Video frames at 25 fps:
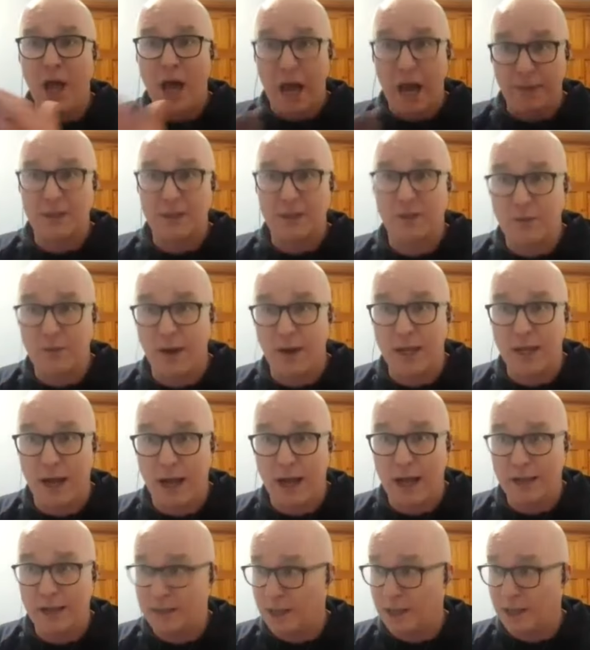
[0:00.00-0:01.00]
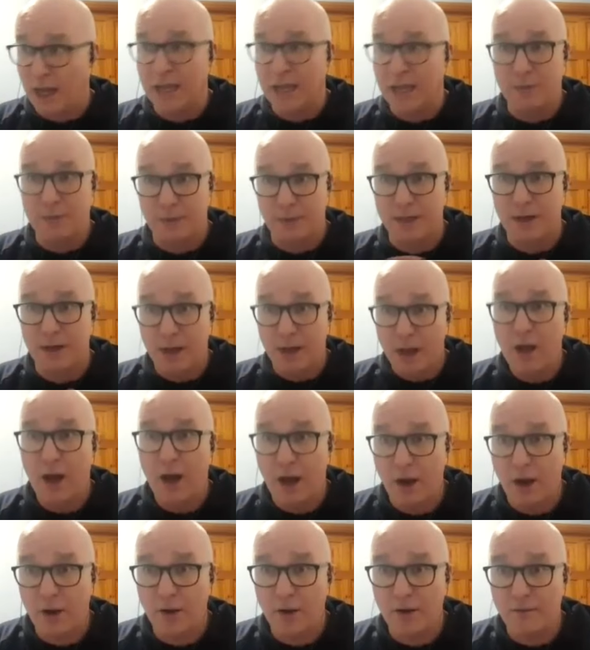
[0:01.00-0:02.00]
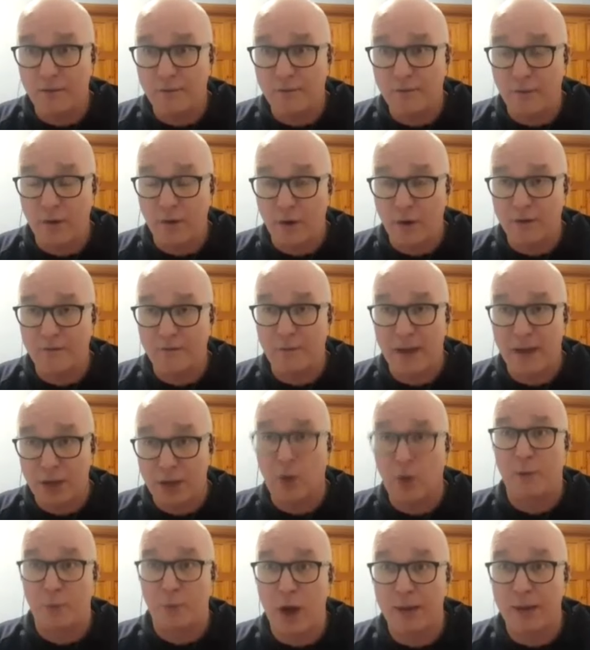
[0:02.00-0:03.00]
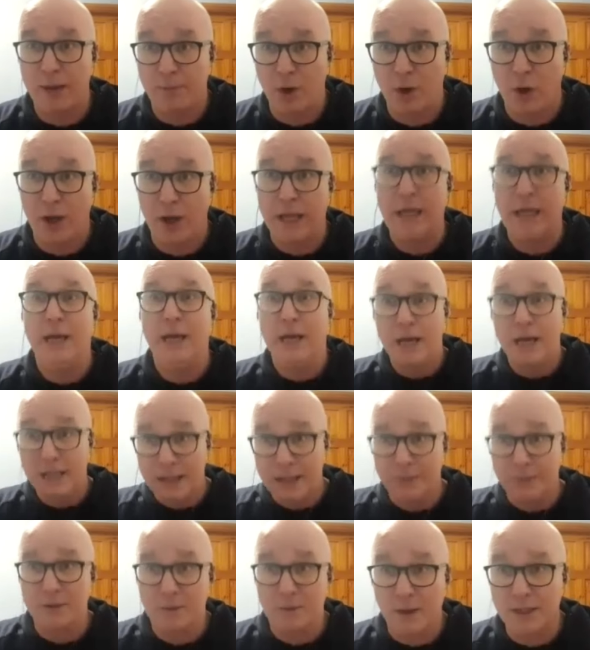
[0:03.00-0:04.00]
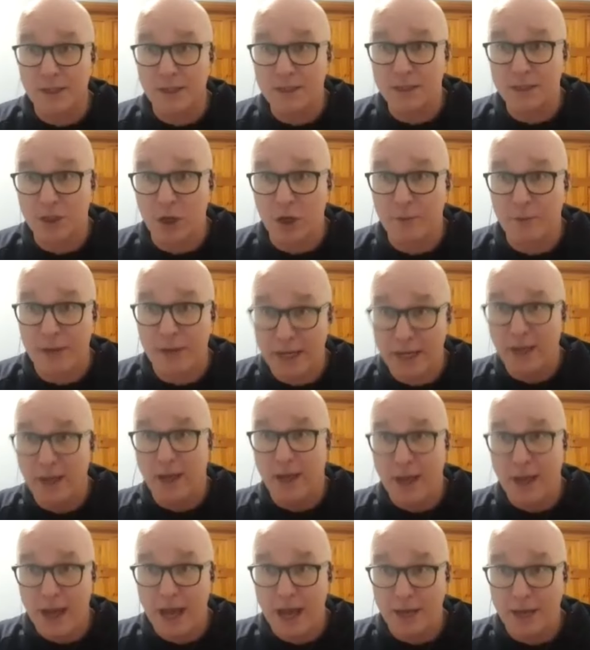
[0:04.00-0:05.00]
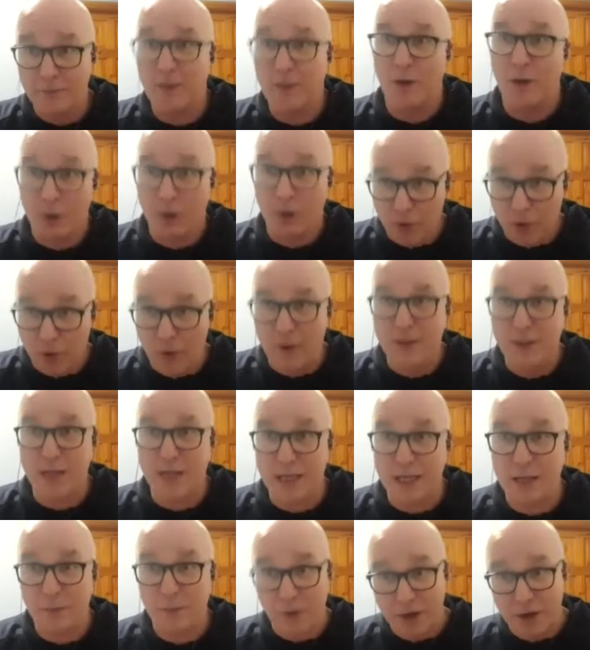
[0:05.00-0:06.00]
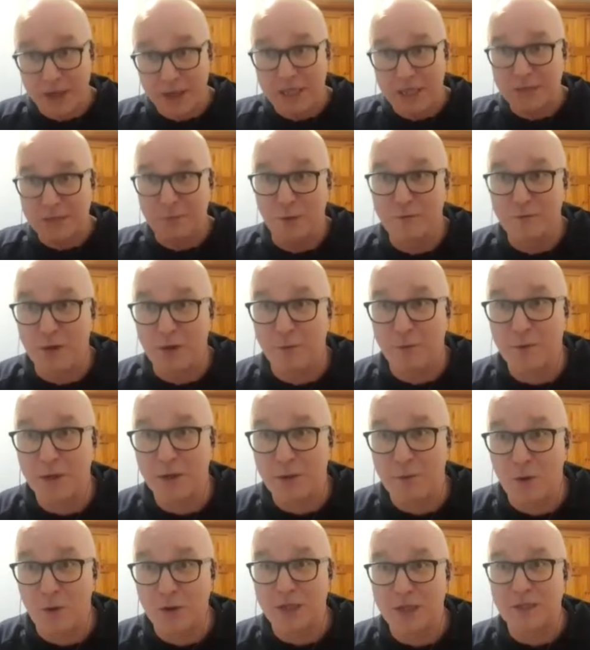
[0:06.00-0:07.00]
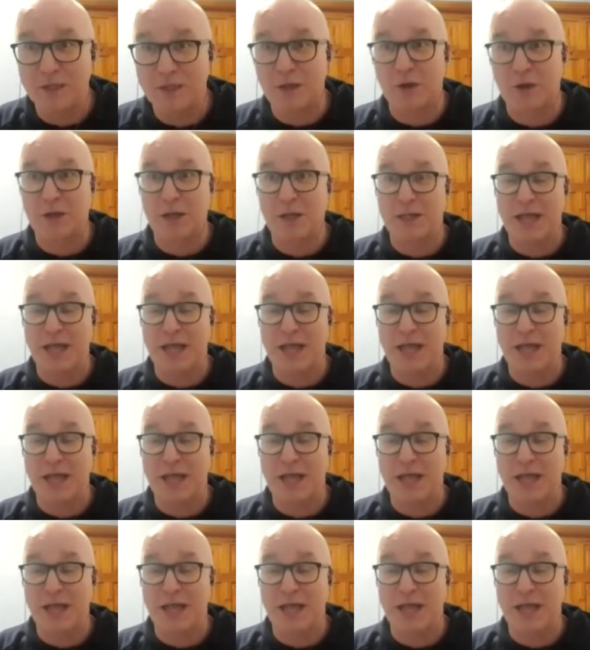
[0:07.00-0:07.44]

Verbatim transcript: I was great, uh, delighted when I heard of, heard of a man called Brian Molloy that was wanted to come in, and we all know exactly where he's moved up in Camogie. Yeah,